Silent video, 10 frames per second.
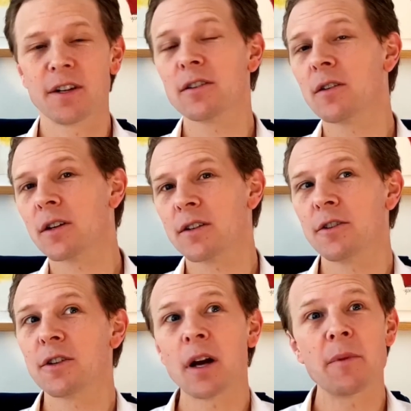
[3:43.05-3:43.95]

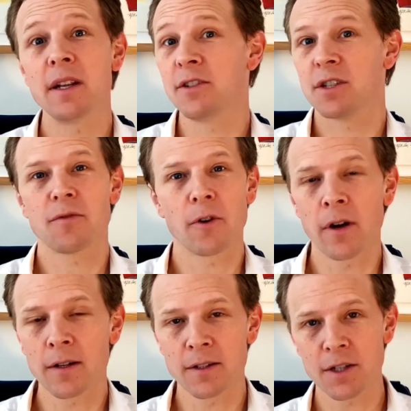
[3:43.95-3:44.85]
You're coming in just for an
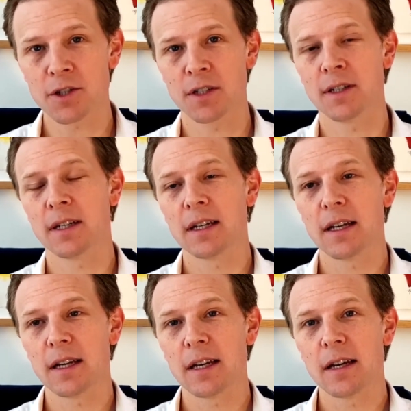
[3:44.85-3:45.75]
audition.
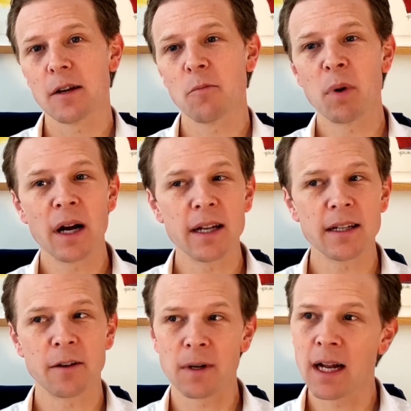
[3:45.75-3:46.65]
But
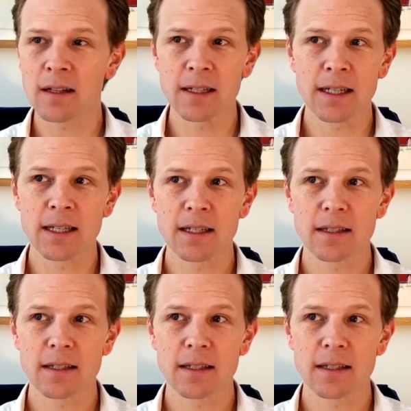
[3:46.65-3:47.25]
in reality,